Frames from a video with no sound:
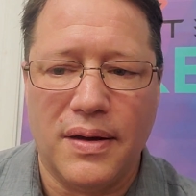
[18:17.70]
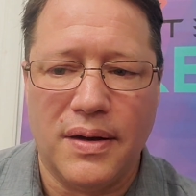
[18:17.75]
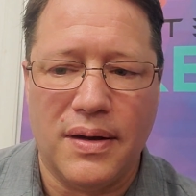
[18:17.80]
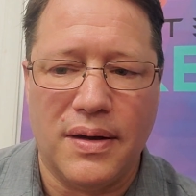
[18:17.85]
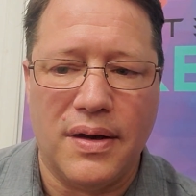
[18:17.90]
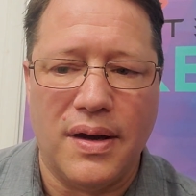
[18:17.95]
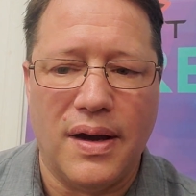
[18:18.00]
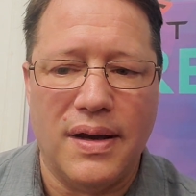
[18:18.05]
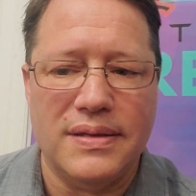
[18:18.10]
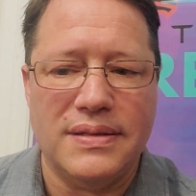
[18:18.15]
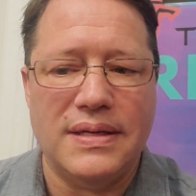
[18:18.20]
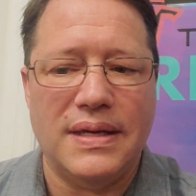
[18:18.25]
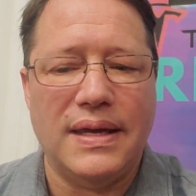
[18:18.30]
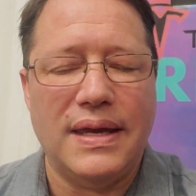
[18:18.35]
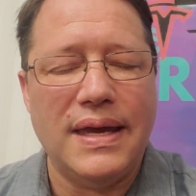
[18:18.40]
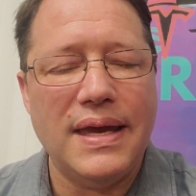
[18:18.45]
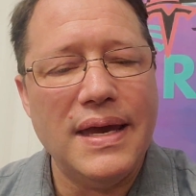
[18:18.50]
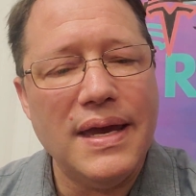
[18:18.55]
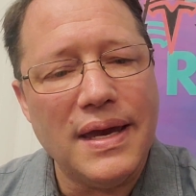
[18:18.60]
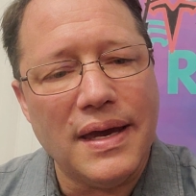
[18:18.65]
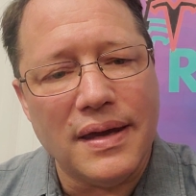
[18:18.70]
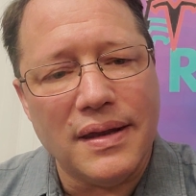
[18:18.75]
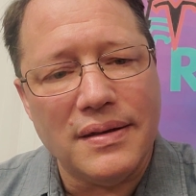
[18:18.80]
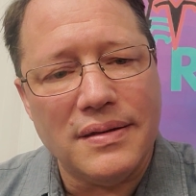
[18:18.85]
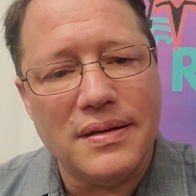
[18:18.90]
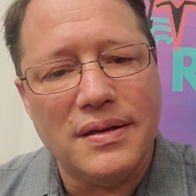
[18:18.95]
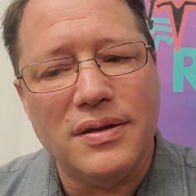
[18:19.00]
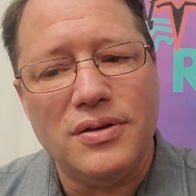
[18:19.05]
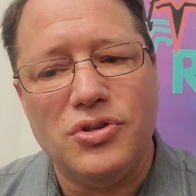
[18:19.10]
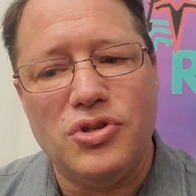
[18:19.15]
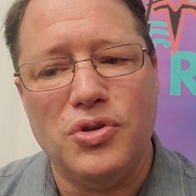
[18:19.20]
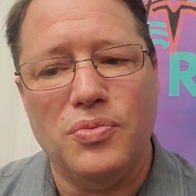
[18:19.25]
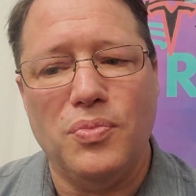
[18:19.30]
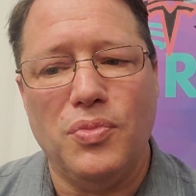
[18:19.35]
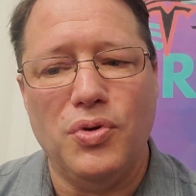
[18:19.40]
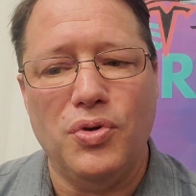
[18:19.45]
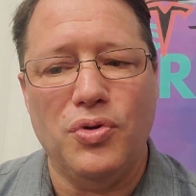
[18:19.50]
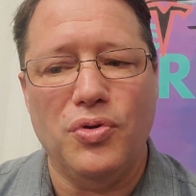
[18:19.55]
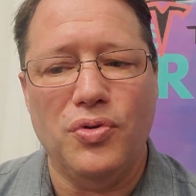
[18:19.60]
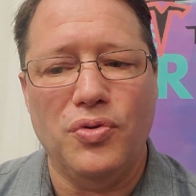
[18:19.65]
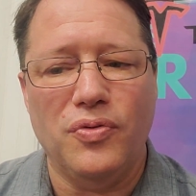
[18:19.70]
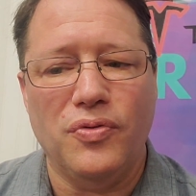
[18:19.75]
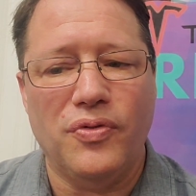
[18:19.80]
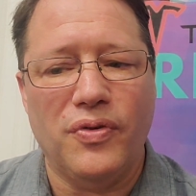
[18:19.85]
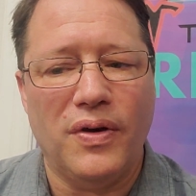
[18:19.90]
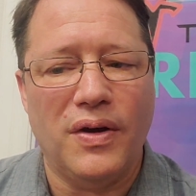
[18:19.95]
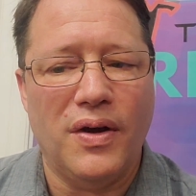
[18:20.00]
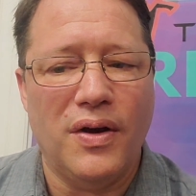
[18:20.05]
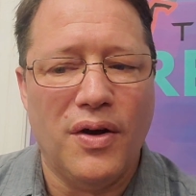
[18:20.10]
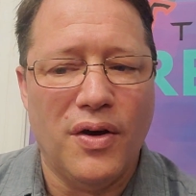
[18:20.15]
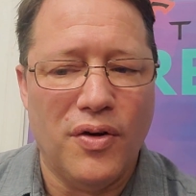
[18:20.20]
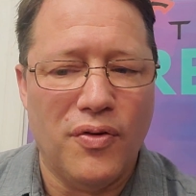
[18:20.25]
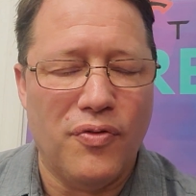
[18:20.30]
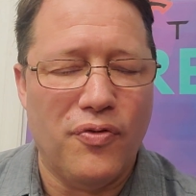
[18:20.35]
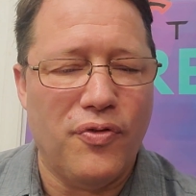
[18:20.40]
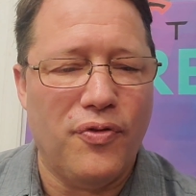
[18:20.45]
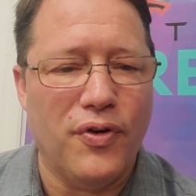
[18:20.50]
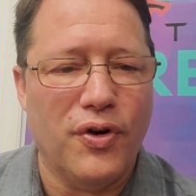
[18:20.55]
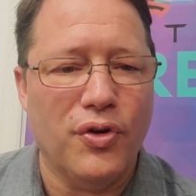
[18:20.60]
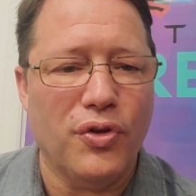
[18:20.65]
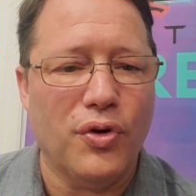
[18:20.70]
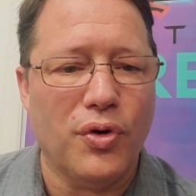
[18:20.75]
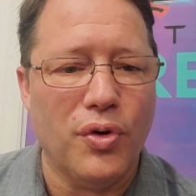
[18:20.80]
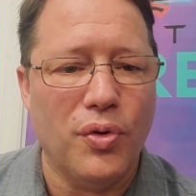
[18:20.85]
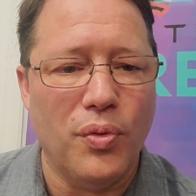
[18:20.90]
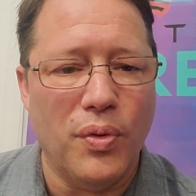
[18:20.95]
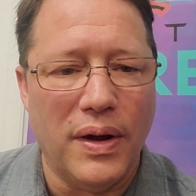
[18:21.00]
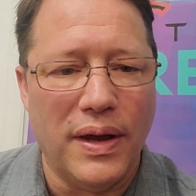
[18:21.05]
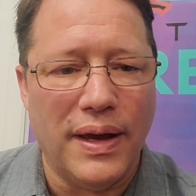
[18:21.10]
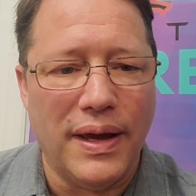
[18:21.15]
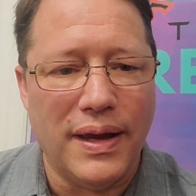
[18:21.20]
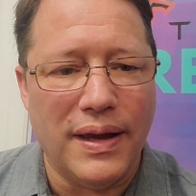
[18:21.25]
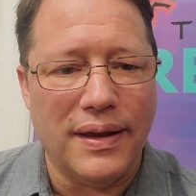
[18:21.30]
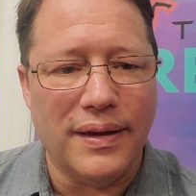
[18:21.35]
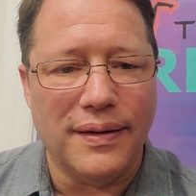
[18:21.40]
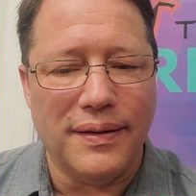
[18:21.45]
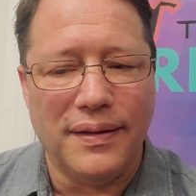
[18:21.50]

causing it to move further away